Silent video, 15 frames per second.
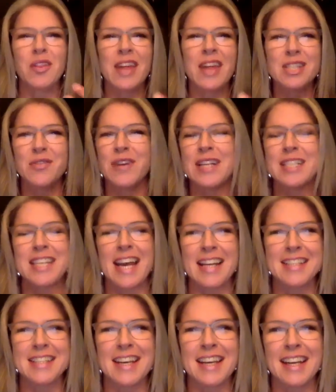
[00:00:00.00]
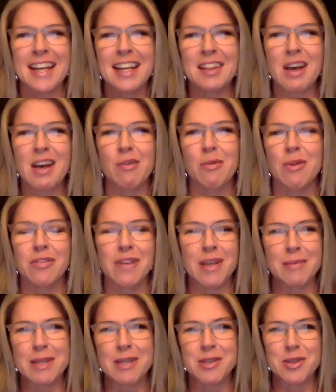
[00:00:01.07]
that's fantastic, and I love it when
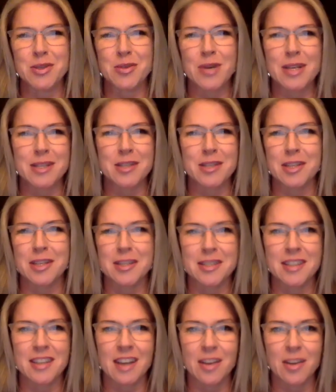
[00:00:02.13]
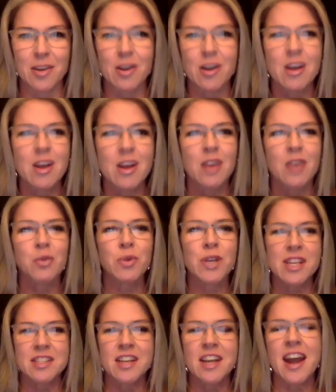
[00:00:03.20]
families do Isagenix together. The
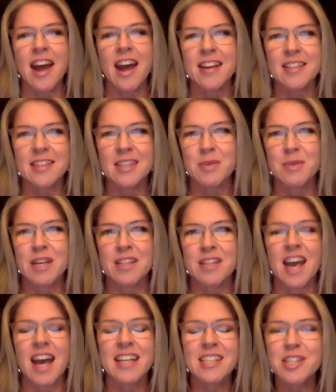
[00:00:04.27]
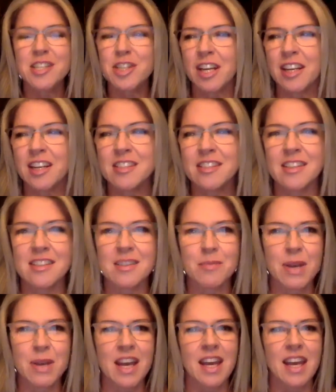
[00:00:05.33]
reason I ask is because Isagenix doesn't
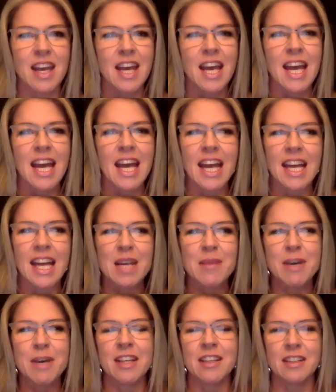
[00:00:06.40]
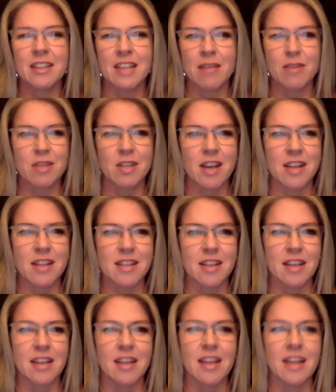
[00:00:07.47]
pay any money in
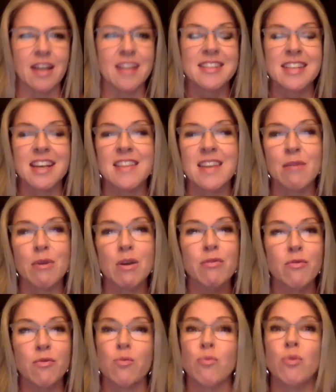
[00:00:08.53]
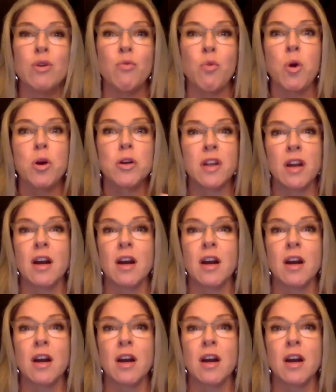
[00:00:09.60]
advertising, and instead they reward